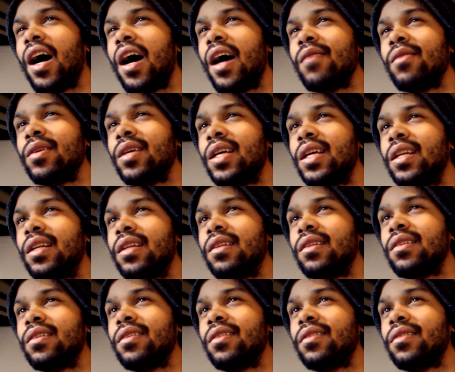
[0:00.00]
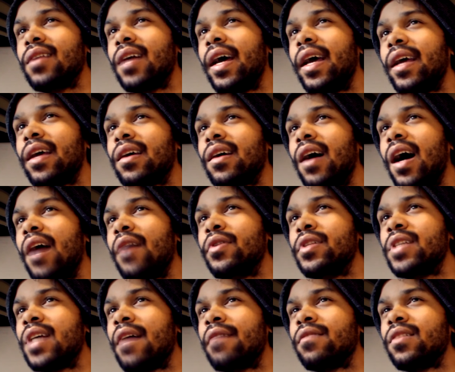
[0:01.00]
mean, like, I would
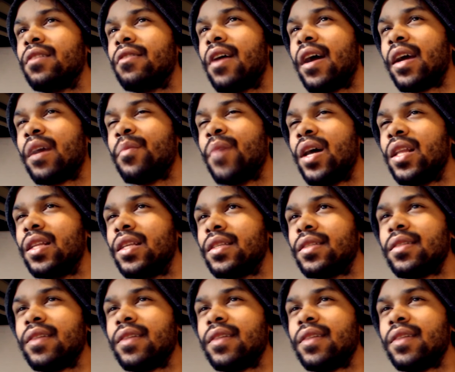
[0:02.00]
definitely recommend this